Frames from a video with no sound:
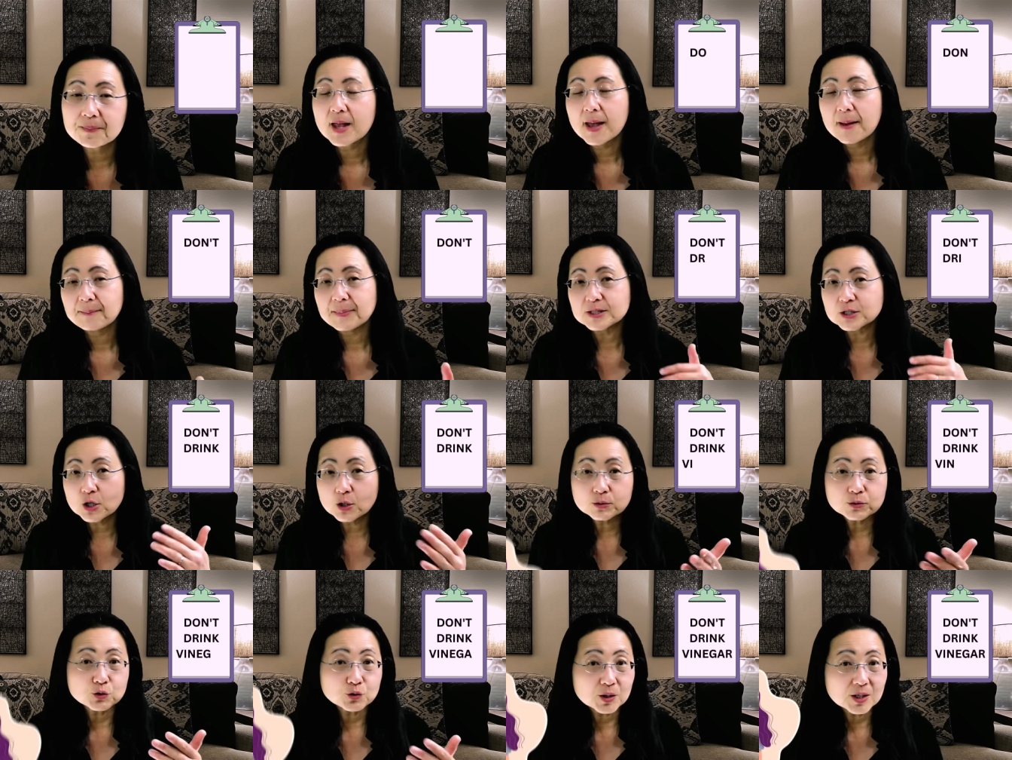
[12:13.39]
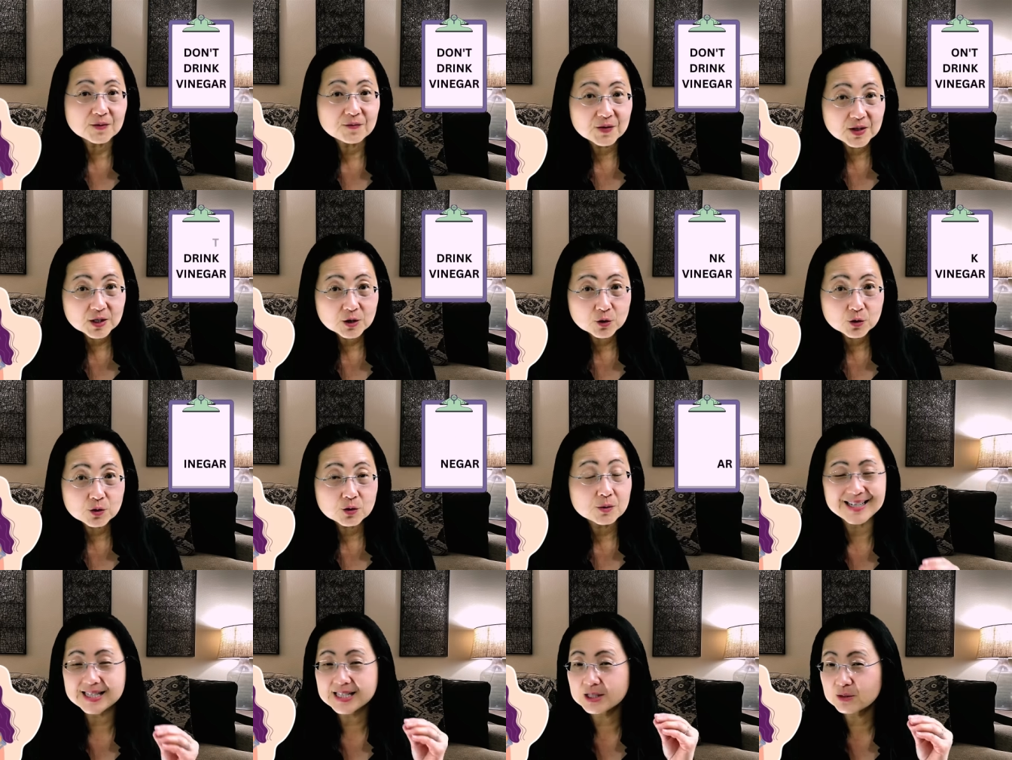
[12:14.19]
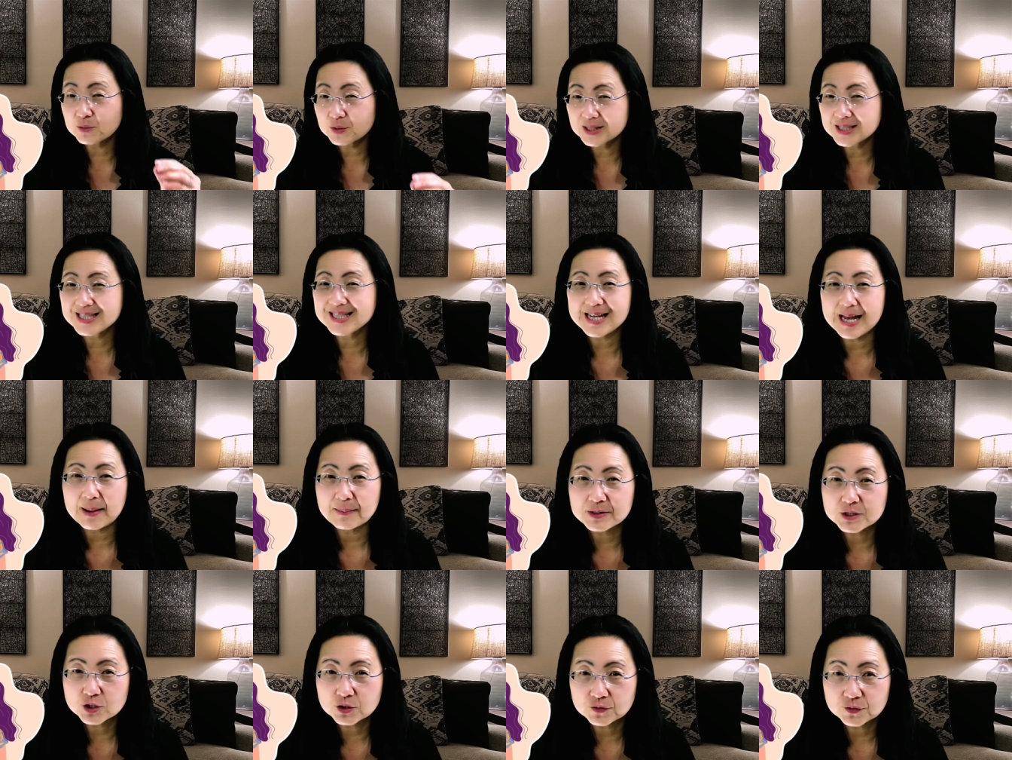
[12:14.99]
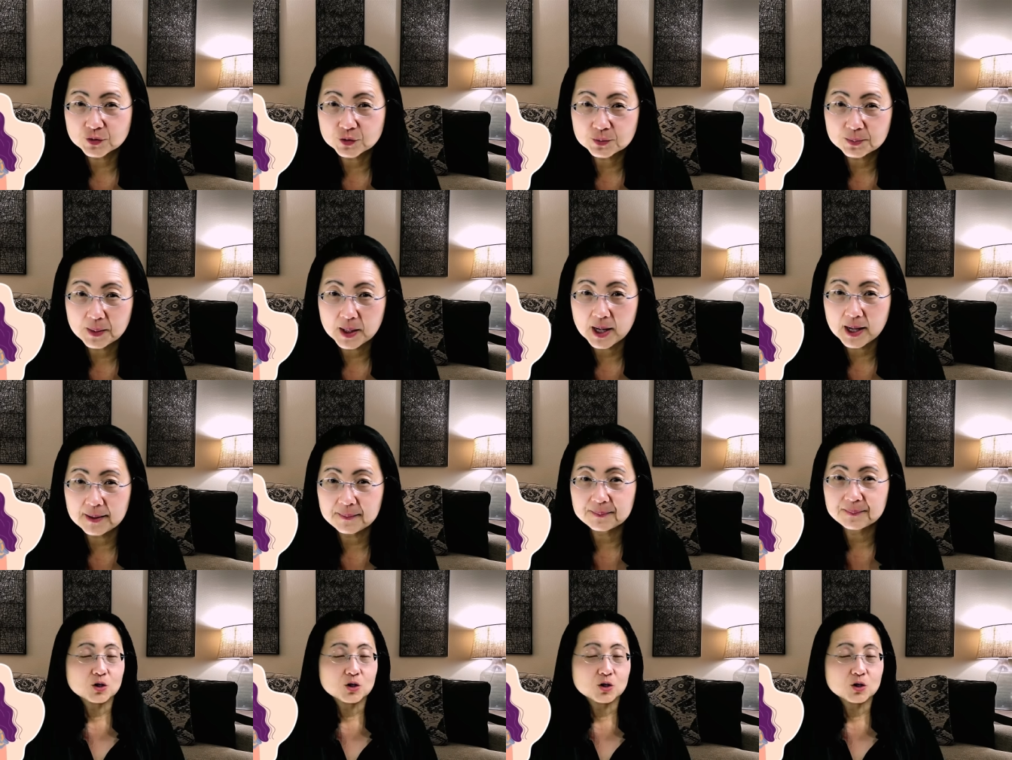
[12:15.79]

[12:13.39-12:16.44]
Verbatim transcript: But don't drink vinegar. It can really damage your food pipe.